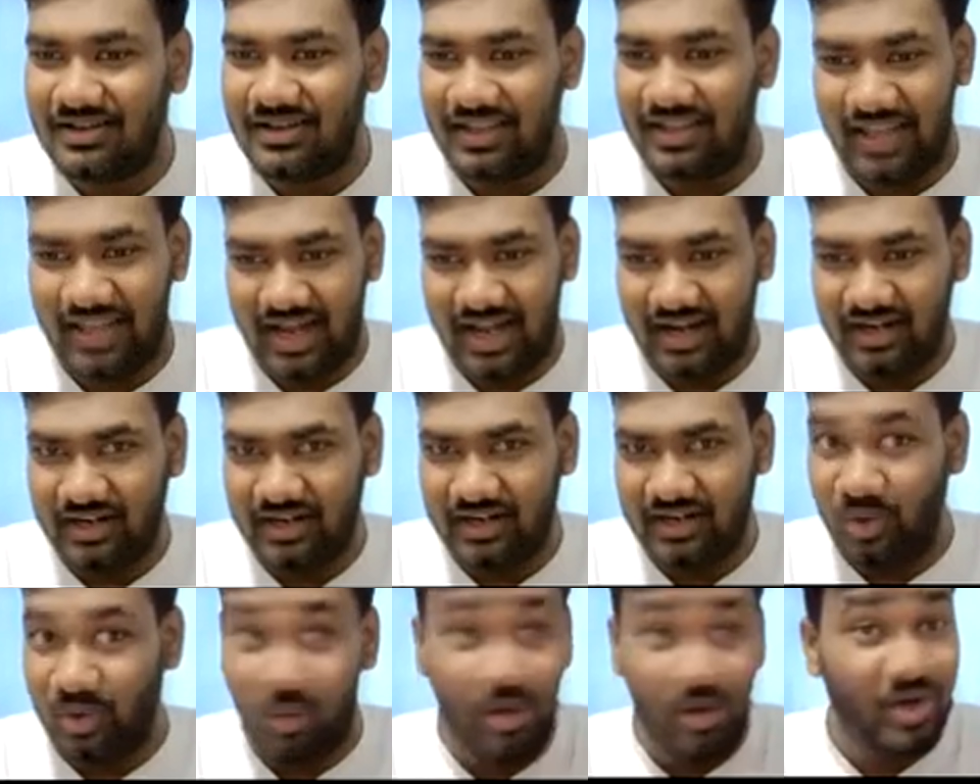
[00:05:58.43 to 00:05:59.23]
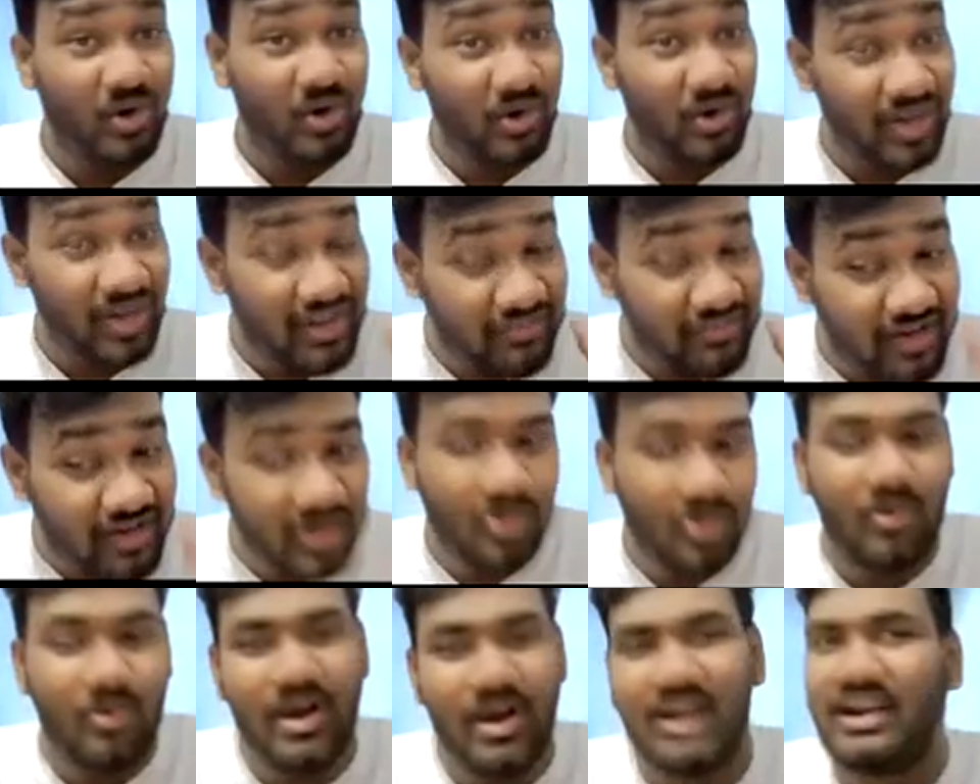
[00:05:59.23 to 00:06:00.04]
Yeah, never
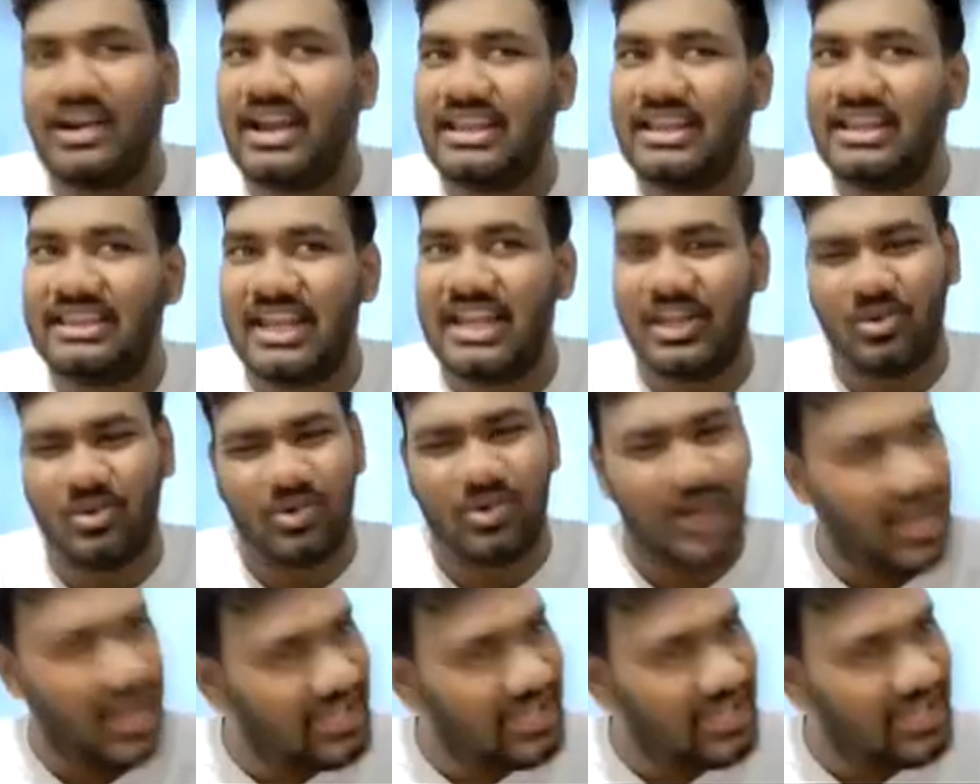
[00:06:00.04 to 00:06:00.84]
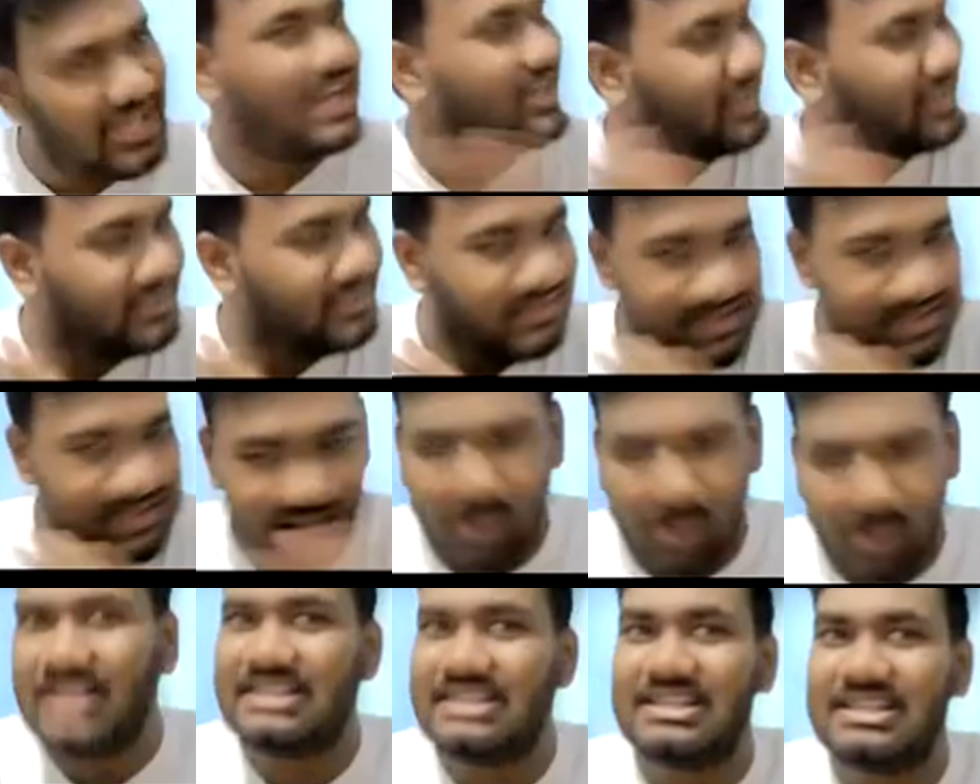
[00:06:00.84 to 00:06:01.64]
go and write that. You write that,
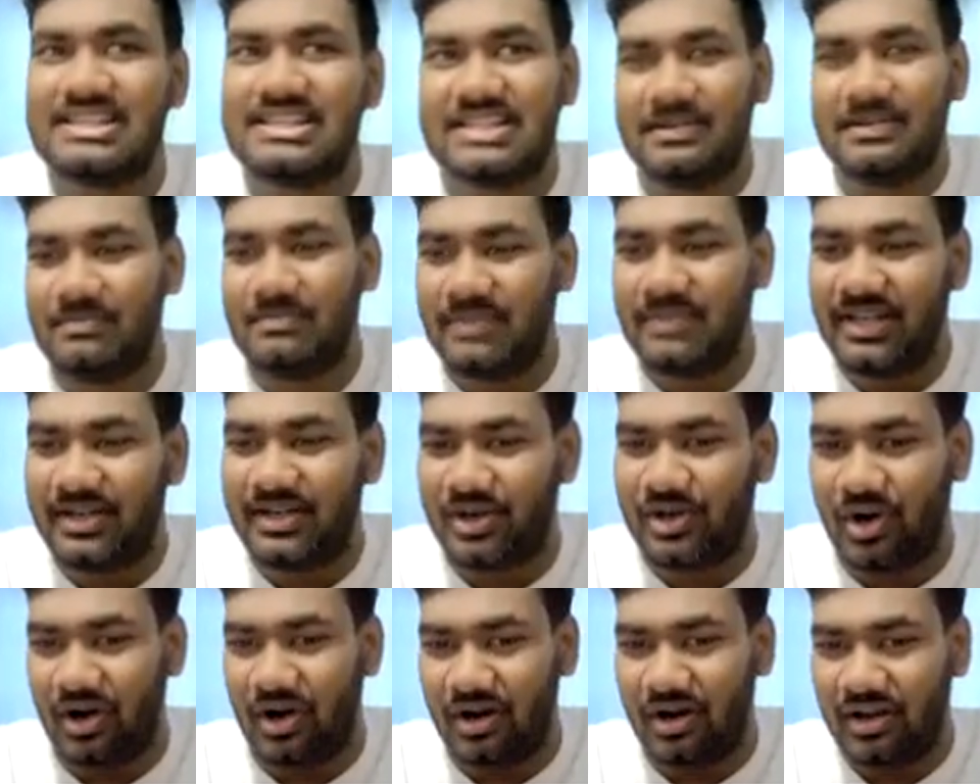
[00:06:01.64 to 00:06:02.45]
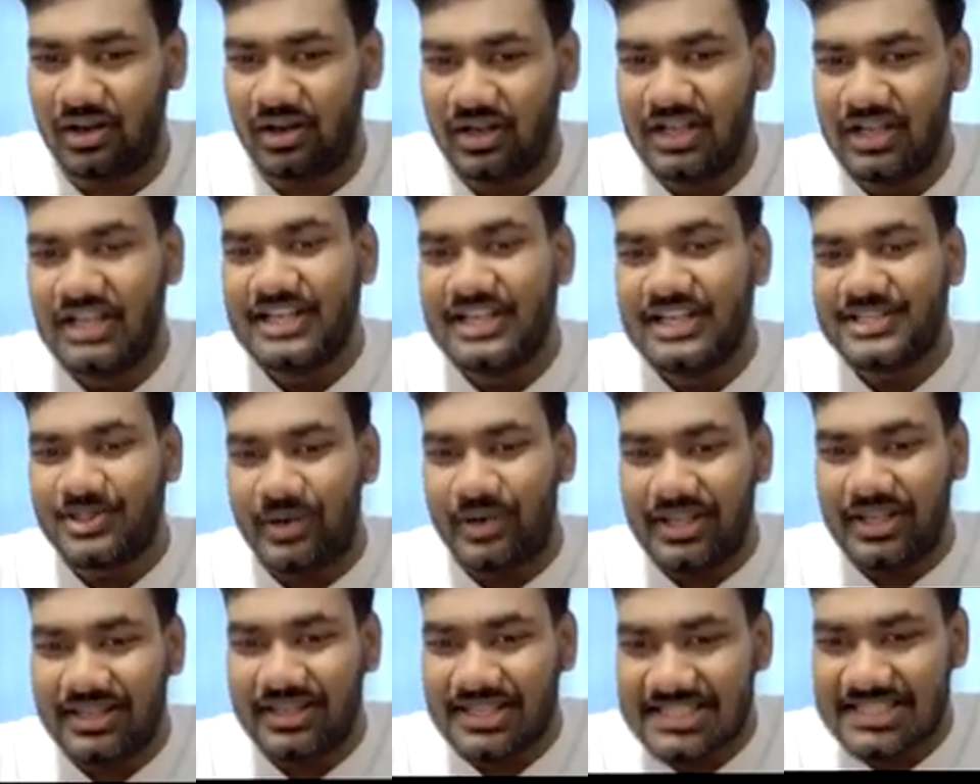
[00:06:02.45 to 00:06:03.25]
your answer is completely wrong.
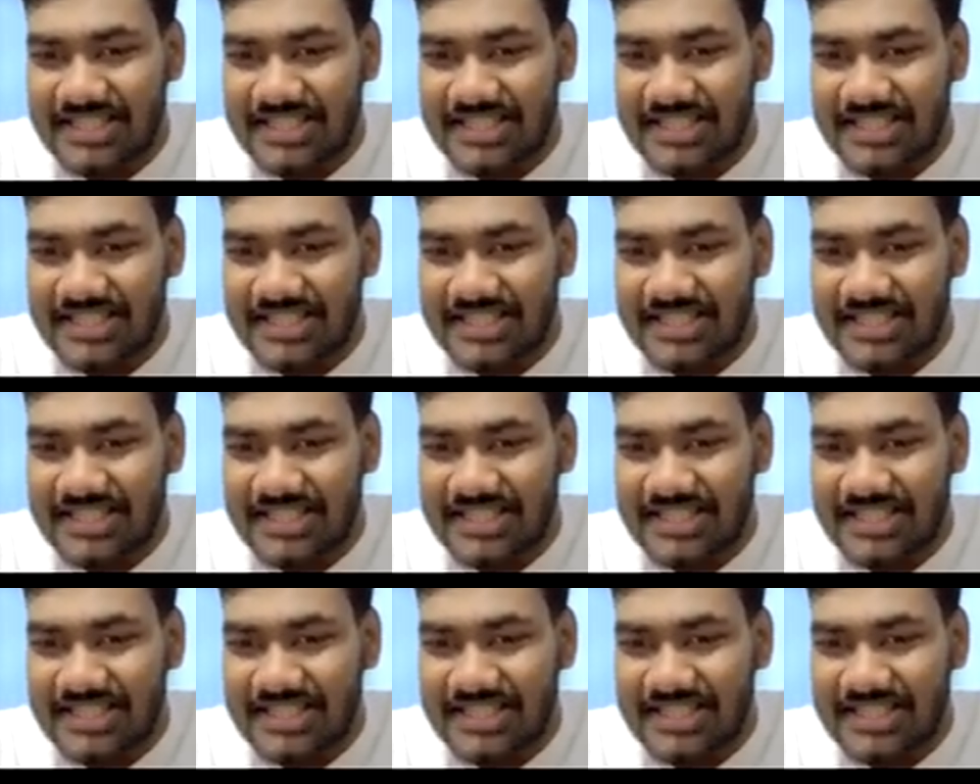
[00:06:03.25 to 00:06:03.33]
So in the